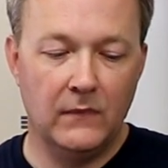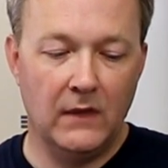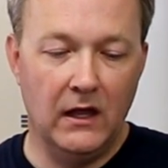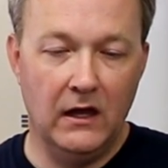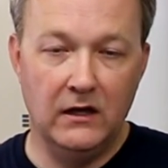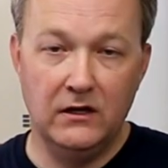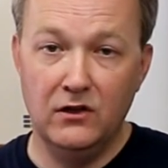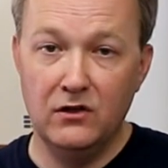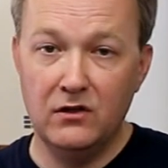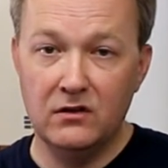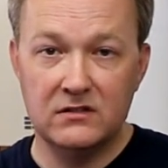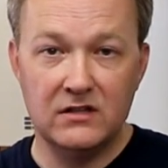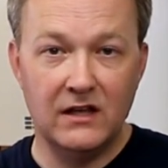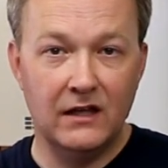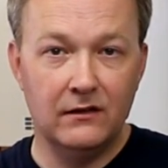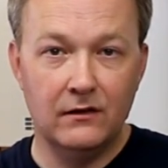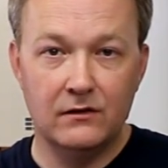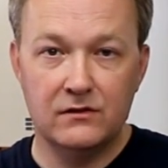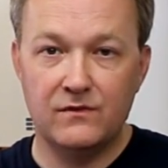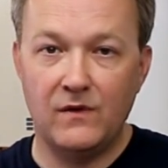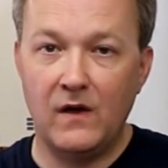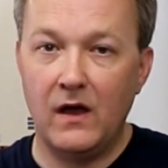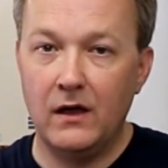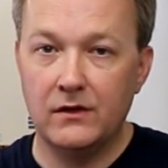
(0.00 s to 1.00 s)
And you can take
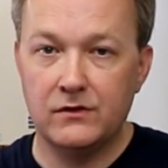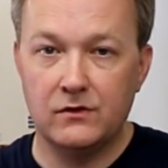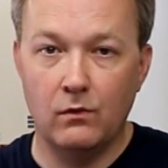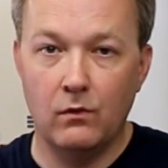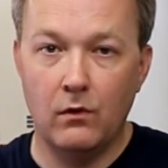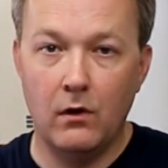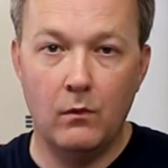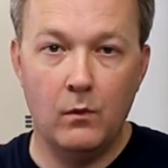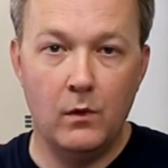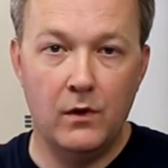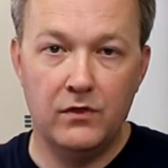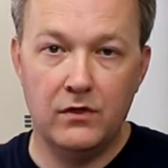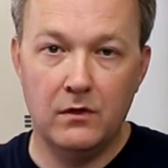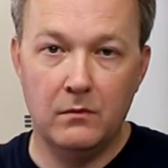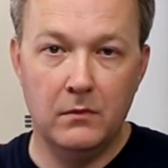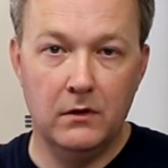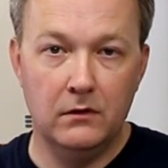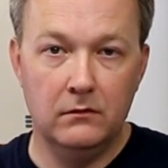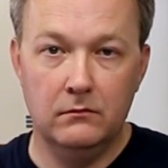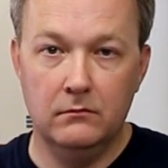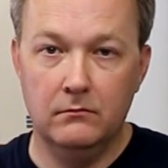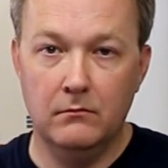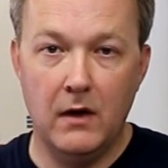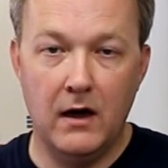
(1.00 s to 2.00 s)
those files and run with
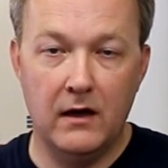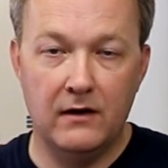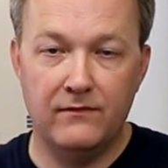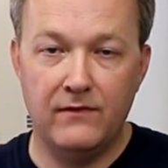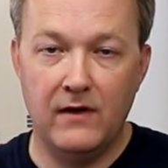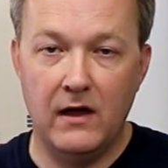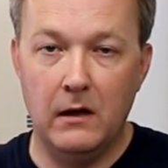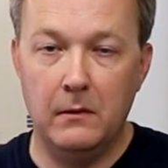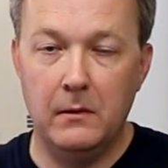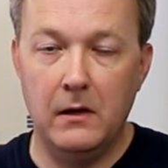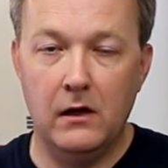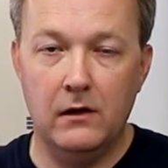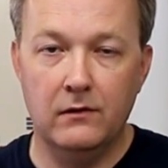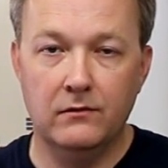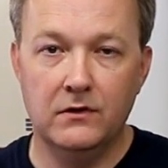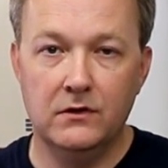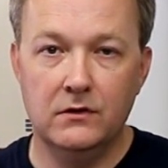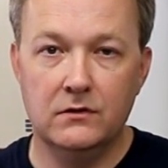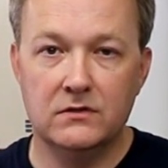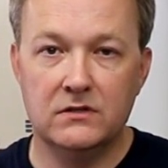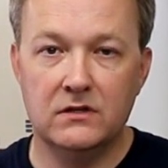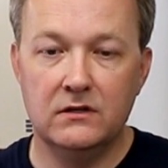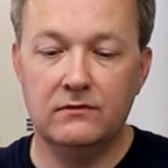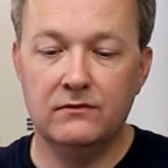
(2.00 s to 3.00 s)
them, modify them however
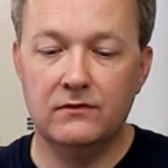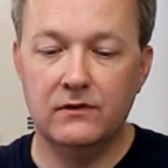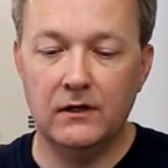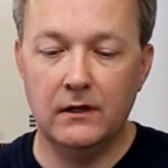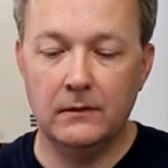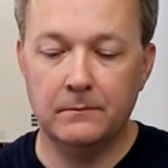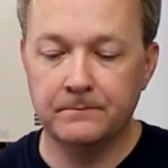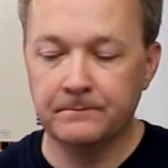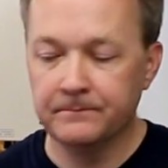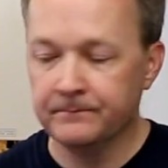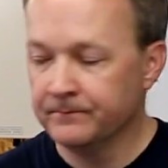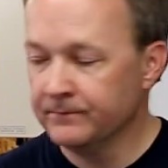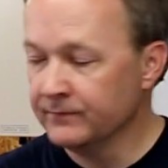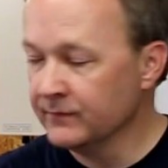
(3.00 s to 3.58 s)
you see fit.